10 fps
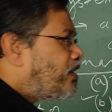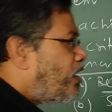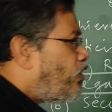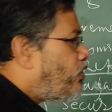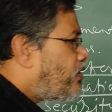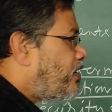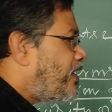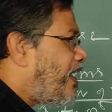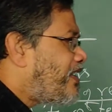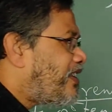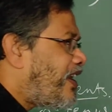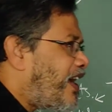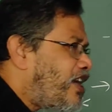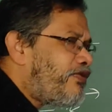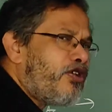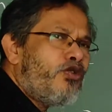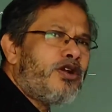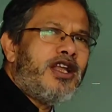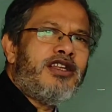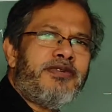cannot take the land for own
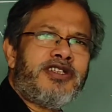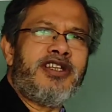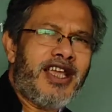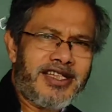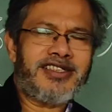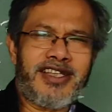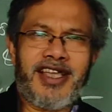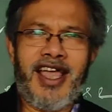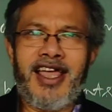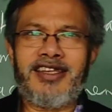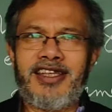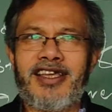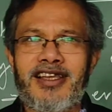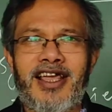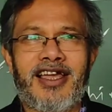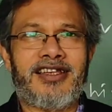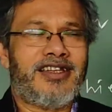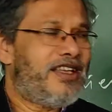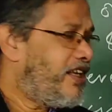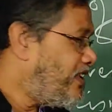cultivation? Yes, they can take land.
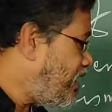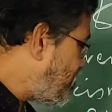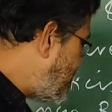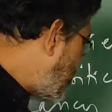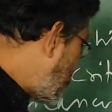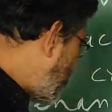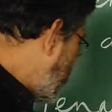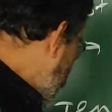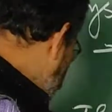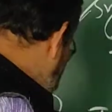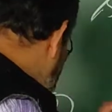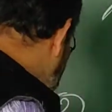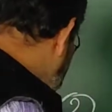That's why there is a provision.